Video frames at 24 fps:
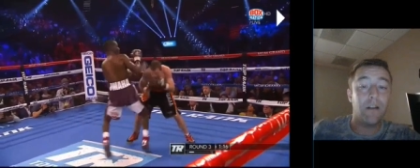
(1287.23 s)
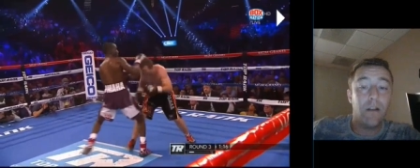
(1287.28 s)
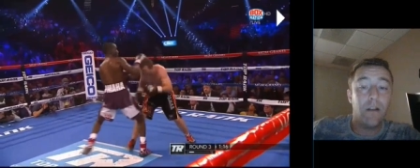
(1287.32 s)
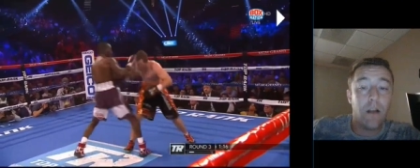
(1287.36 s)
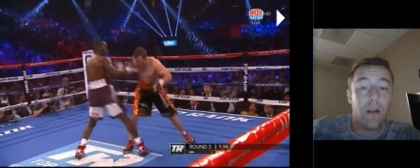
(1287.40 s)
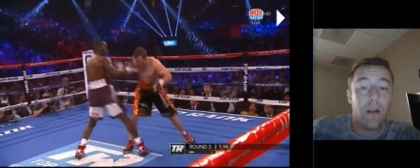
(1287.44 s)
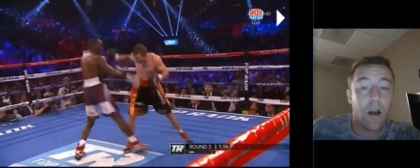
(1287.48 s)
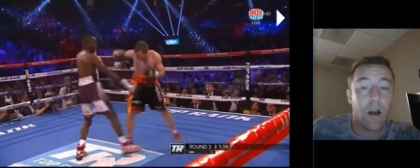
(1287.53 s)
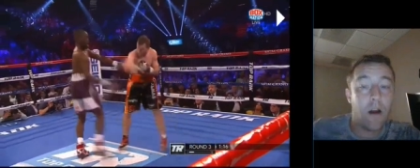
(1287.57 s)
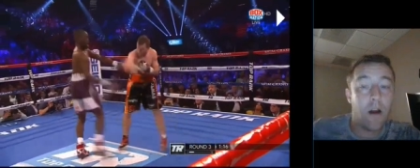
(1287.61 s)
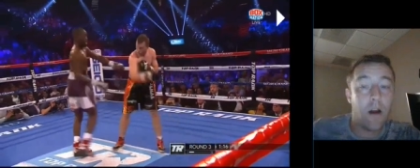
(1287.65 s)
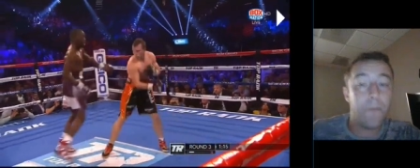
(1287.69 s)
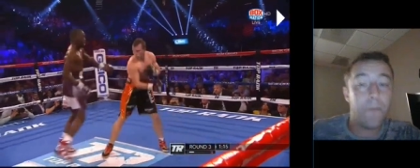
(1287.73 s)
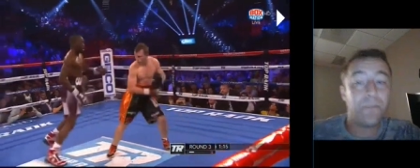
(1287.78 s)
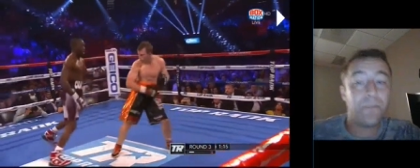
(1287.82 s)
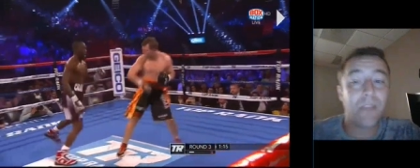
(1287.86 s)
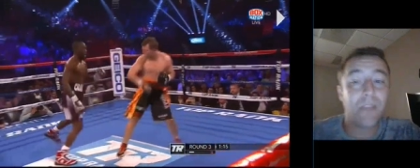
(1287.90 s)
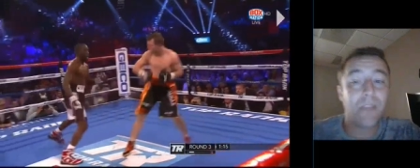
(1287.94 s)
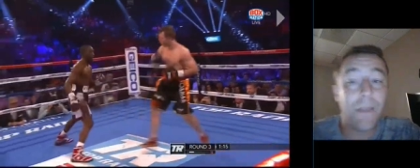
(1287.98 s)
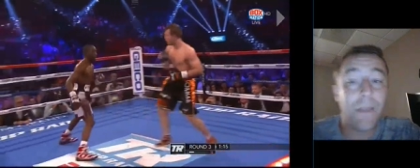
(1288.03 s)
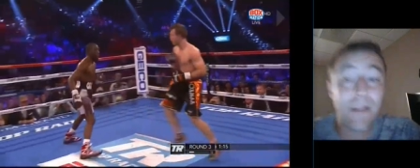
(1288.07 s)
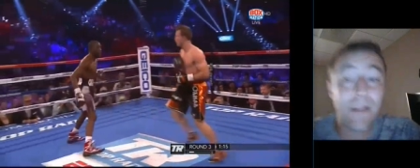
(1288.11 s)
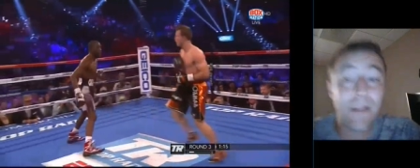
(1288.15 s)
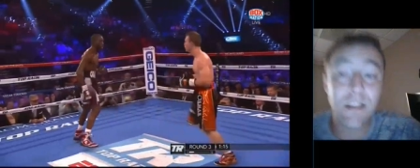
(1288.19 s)
Um,
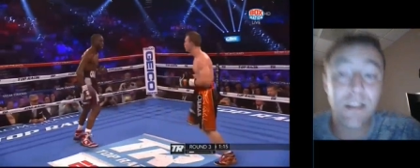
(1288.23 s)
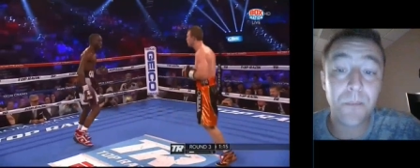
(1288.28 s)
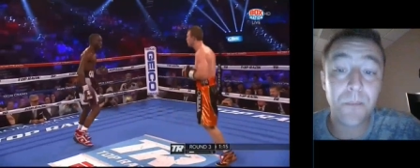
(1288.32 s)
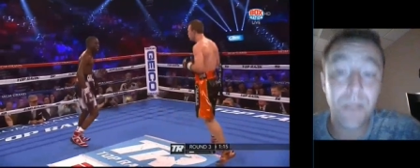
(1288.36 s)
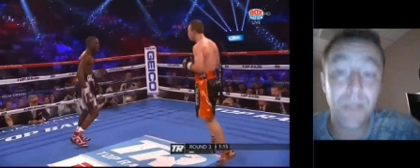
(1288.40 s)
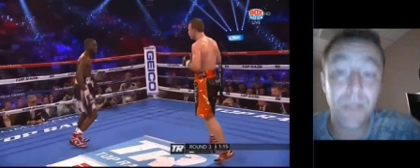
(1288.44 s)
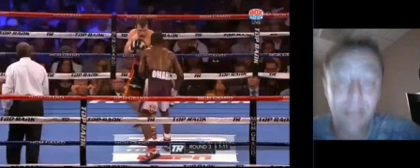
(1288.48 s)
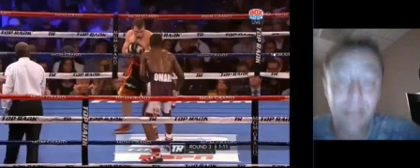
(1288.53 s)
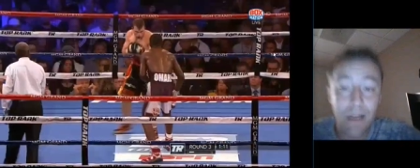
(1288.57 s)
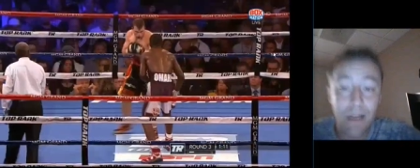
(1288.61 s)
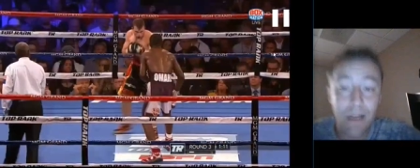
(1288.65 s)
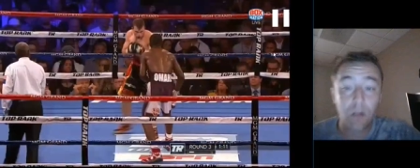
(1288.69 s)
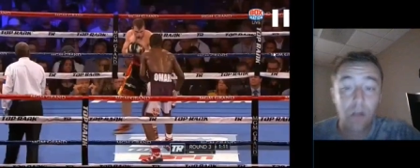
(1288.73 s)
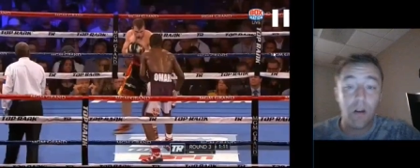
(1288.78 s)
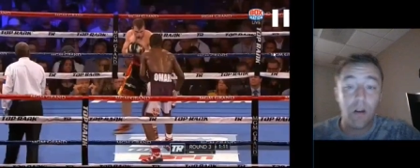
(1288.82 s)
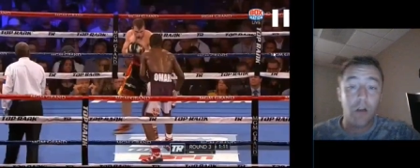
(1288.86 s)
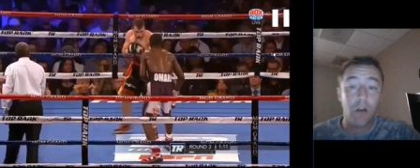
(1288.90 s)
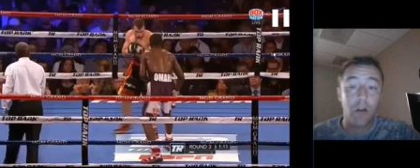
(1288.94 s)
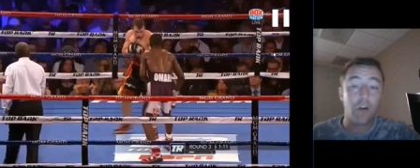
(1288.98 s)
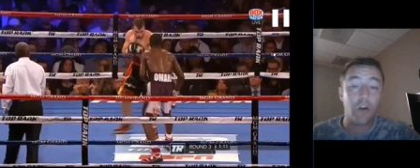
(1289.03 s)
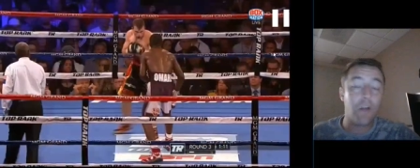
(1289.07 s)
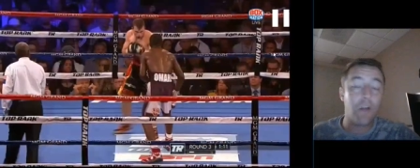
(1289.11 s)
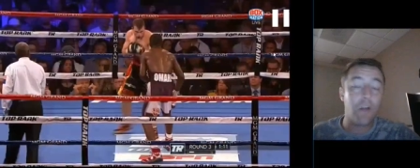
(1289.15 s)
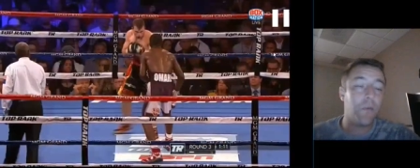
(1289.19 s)
and that's something that
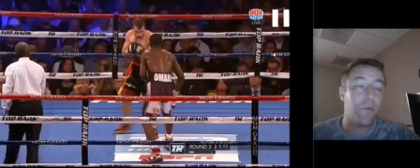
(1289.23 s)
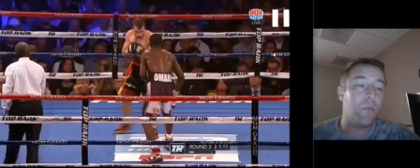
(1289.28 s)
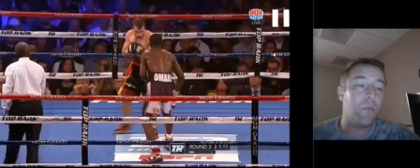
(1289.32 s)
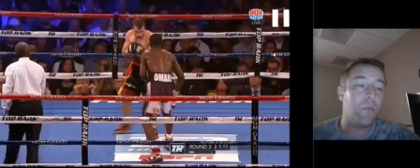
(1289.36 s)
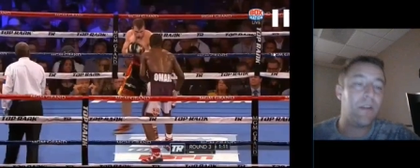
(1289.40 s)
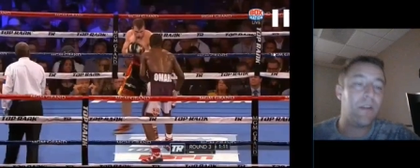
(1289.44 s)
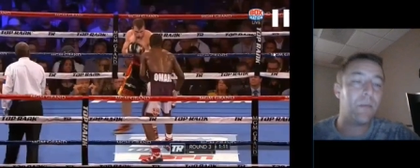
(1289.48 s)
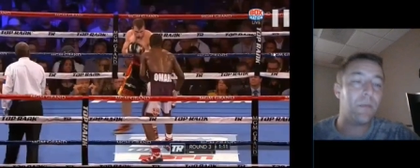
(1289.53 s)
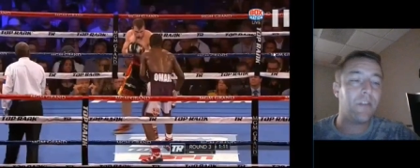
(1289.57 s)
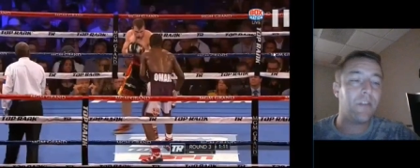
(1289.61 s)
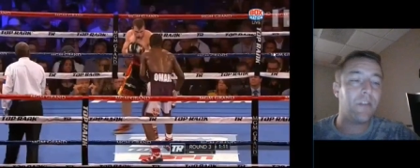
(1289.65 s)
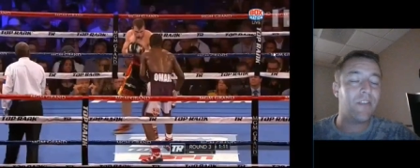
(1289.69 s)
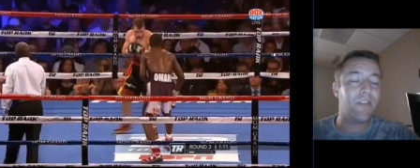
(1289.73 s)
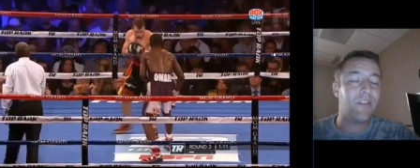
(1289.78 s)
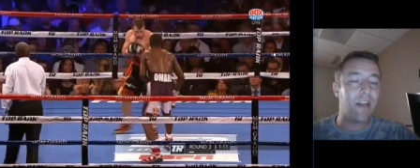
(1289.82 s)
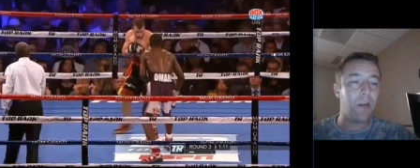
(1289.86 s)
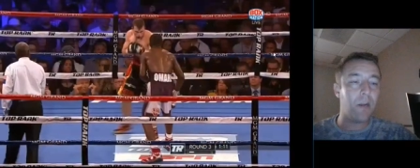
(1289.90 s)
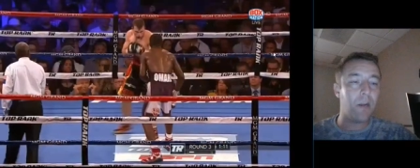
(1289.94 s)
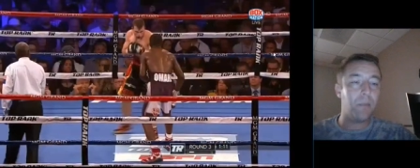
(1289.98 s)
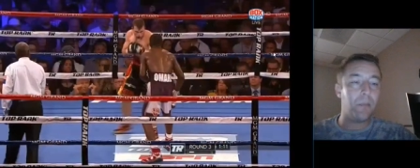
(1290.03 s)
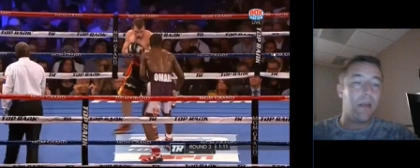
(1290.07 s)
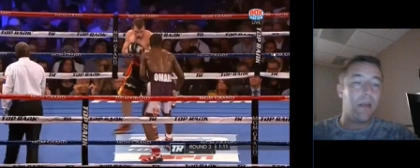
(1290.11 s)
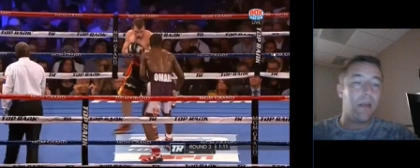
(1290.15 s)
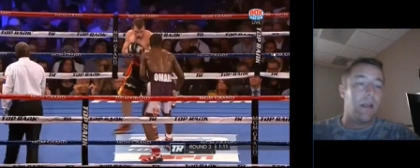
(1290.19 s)
Crawford was able to set
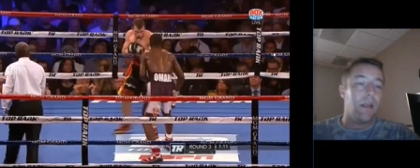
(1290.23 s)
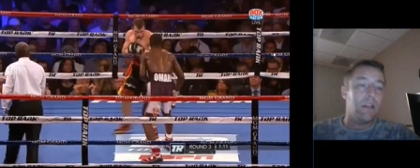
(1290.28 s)
up